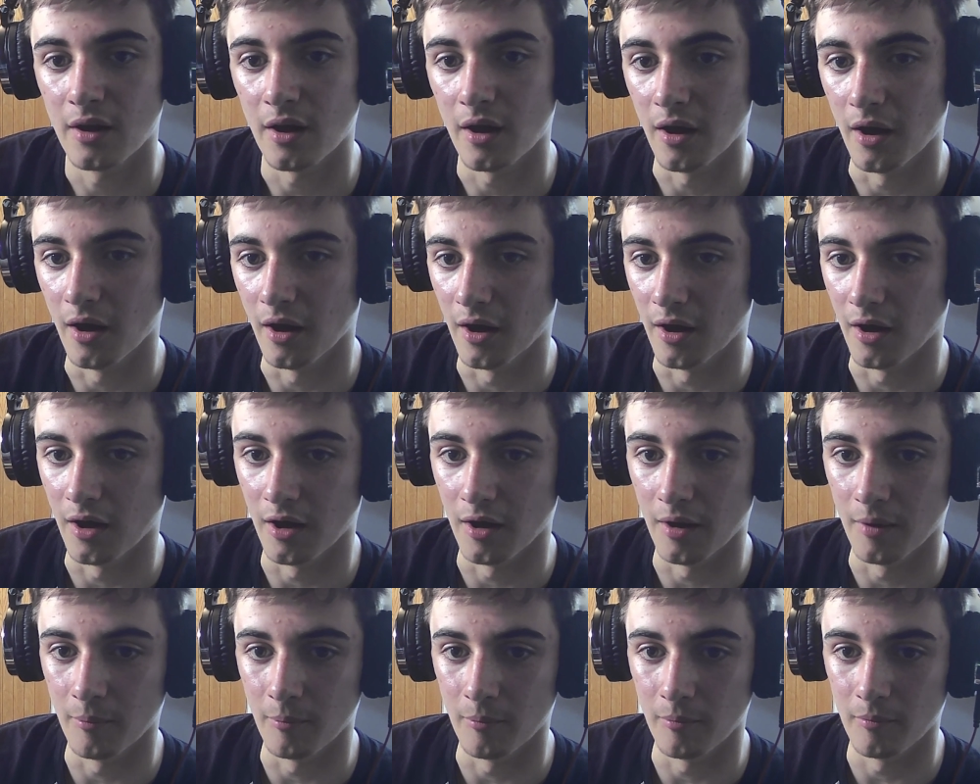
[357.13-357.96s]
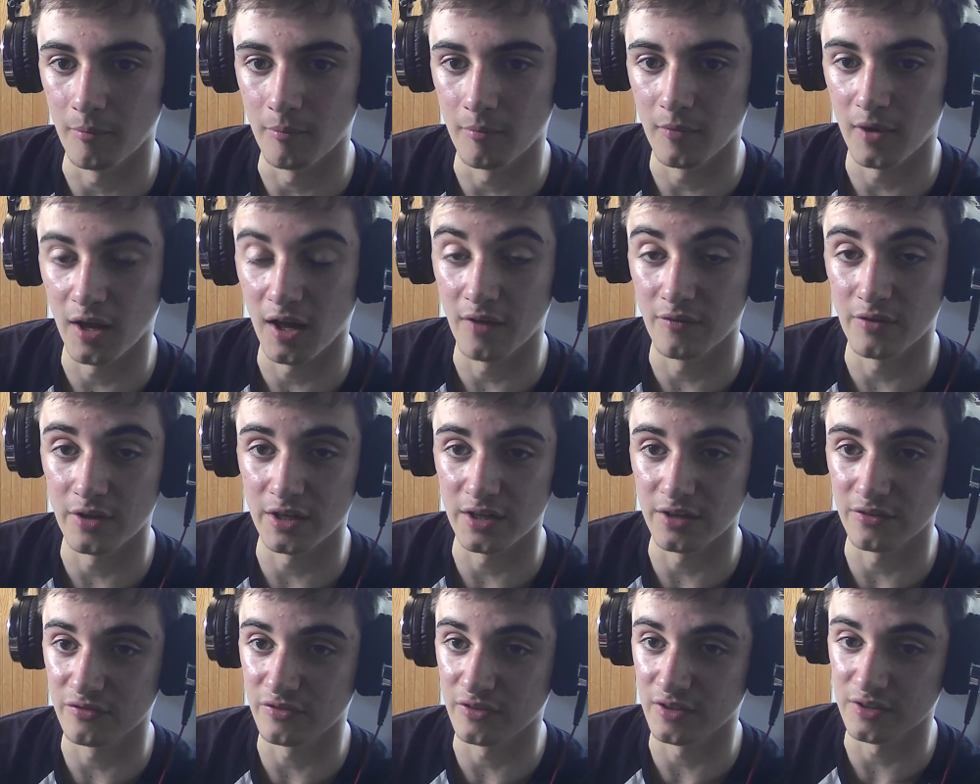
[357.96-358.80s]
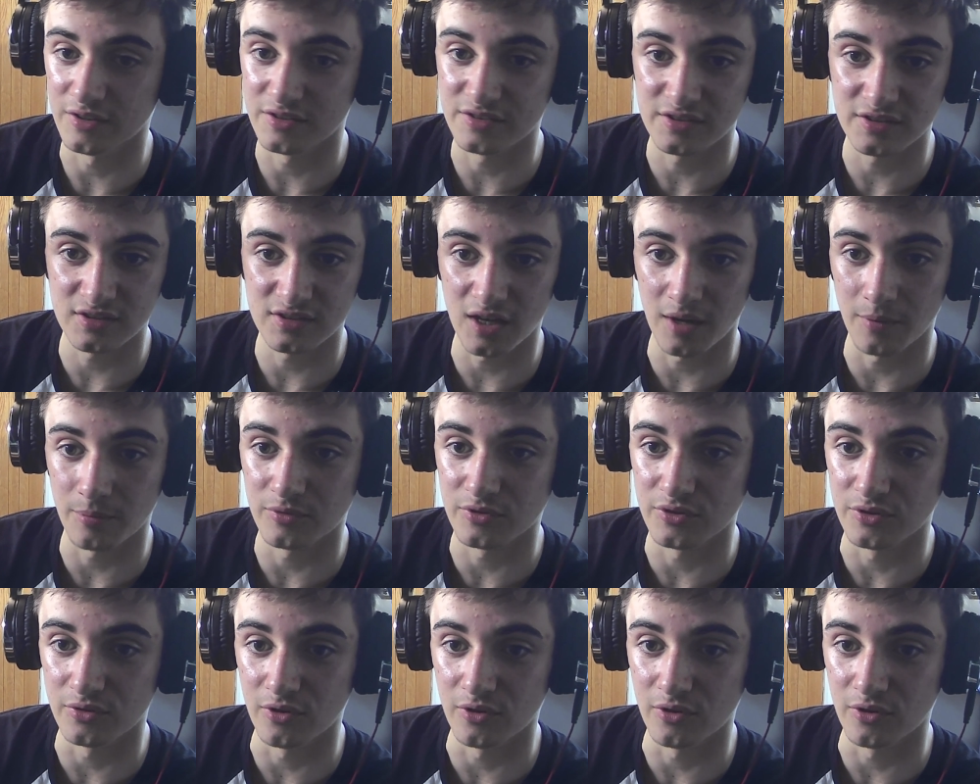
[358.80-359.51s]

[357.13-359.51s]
And then if you slap 2